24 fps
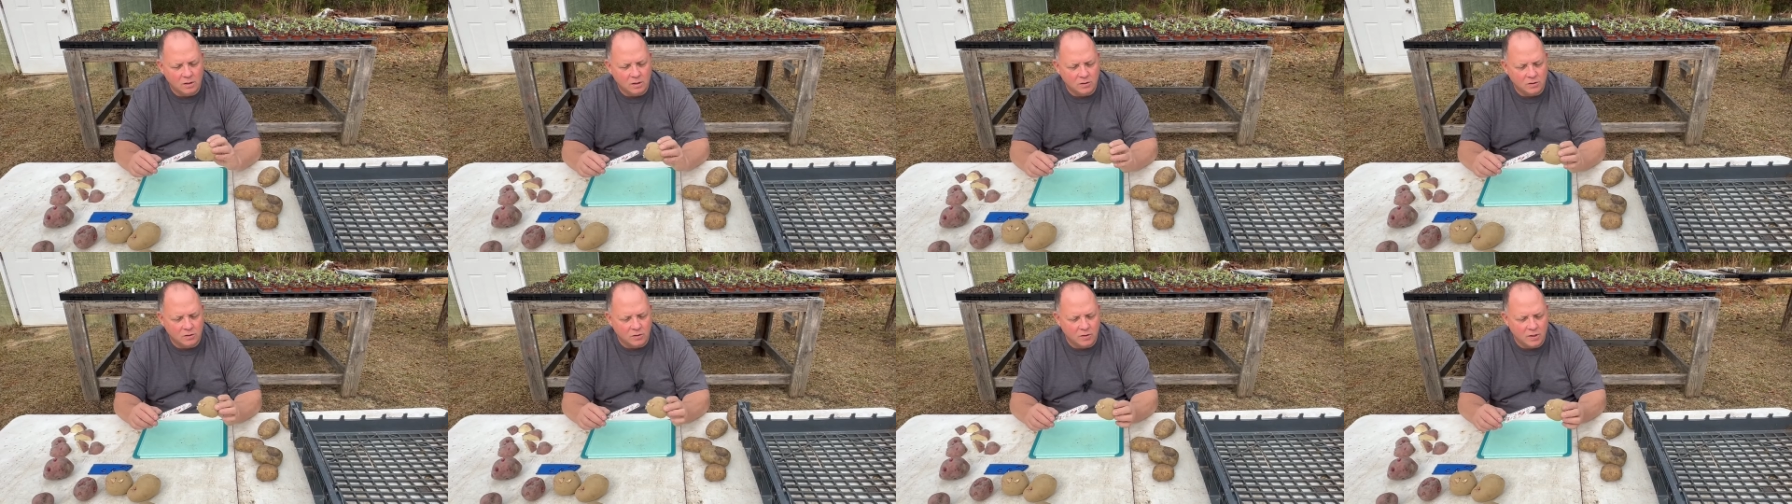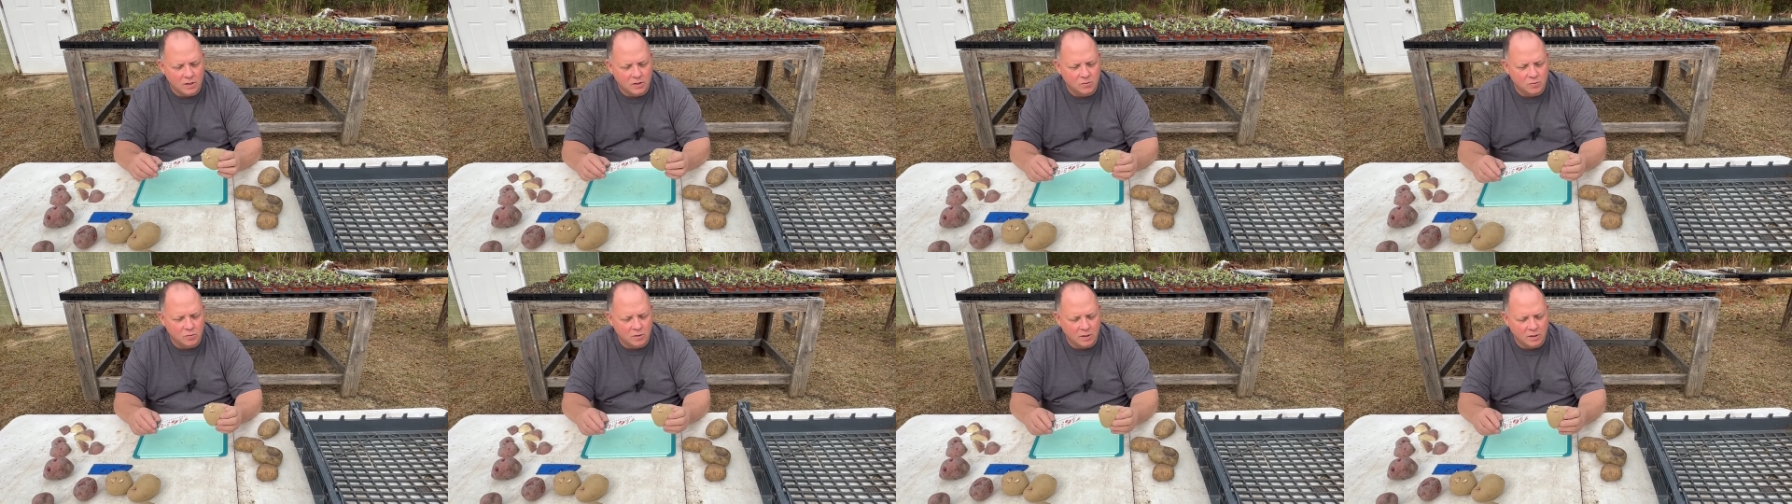So
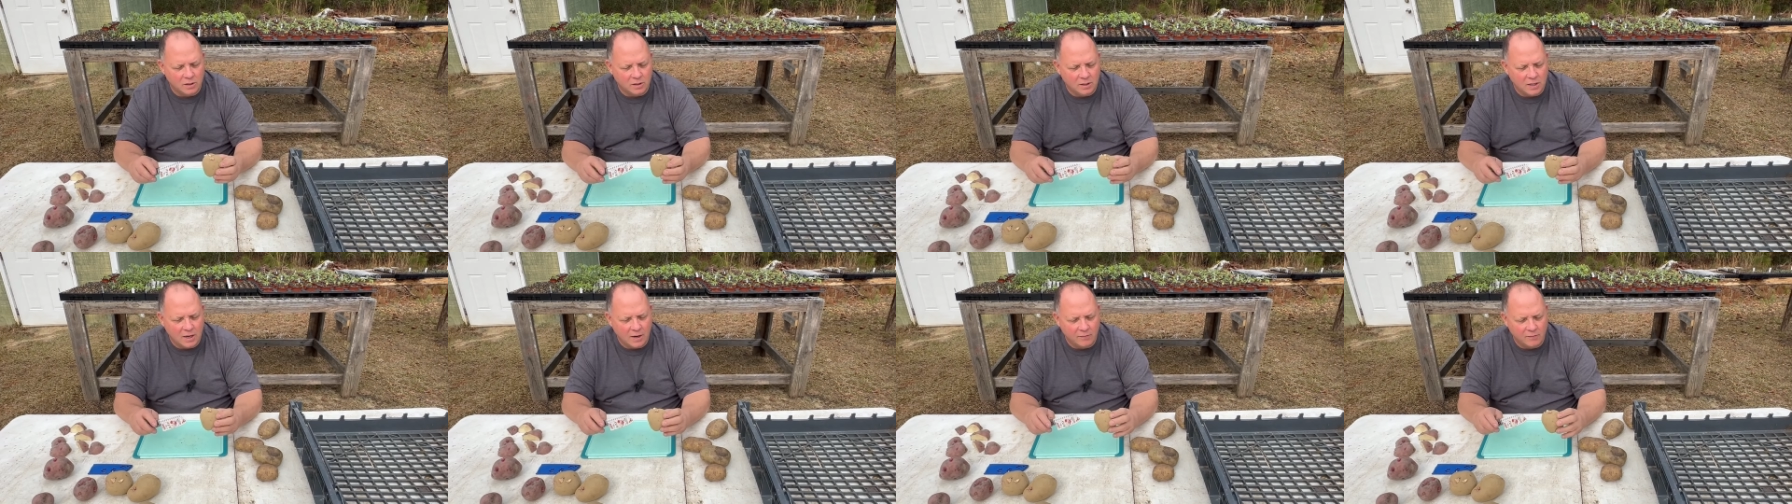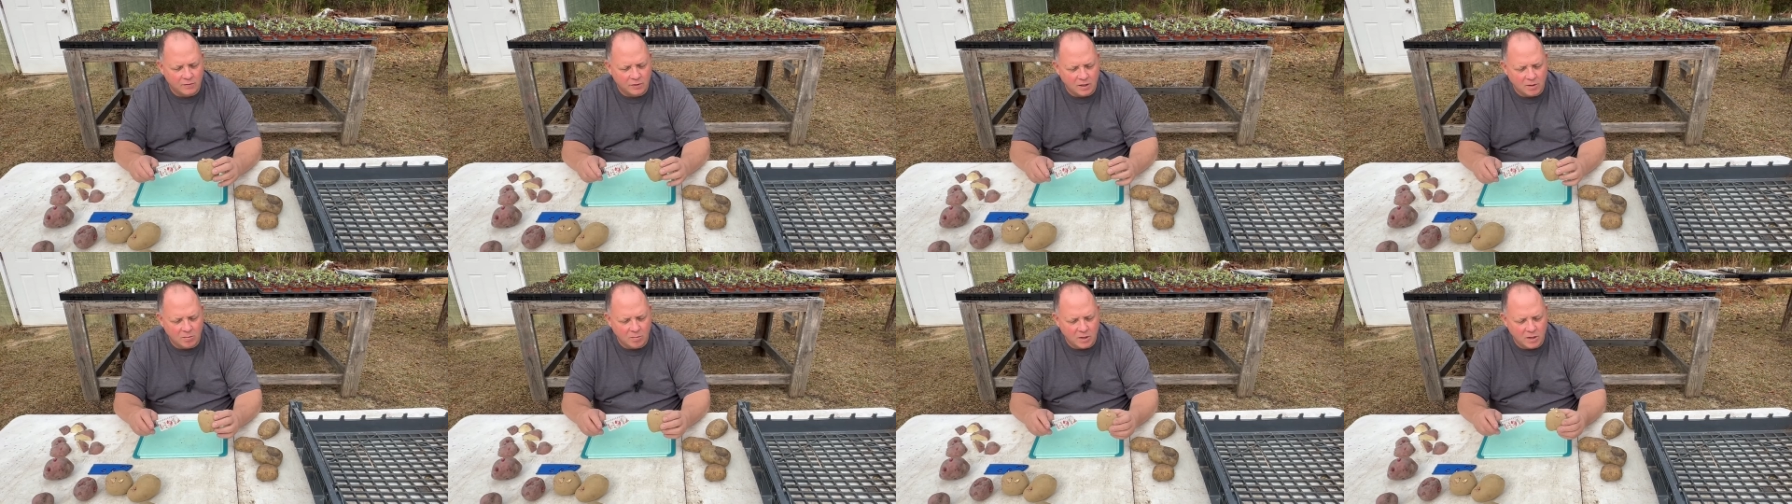this one can
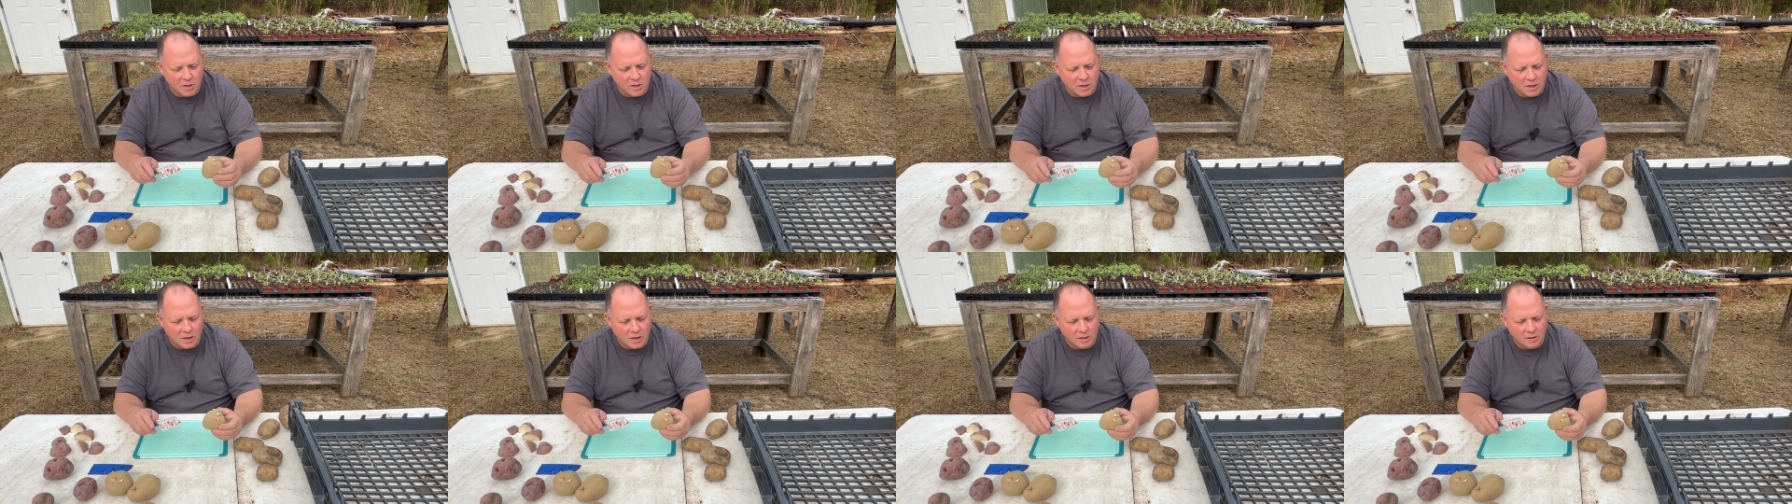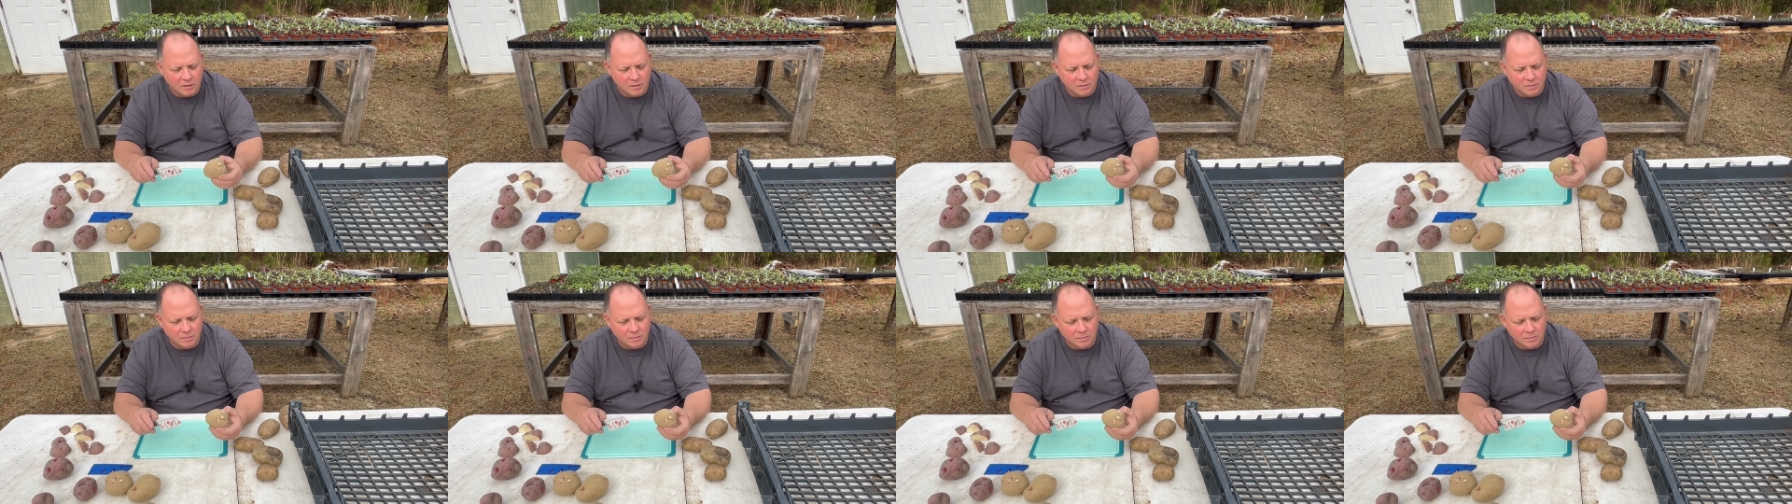definitely be cut.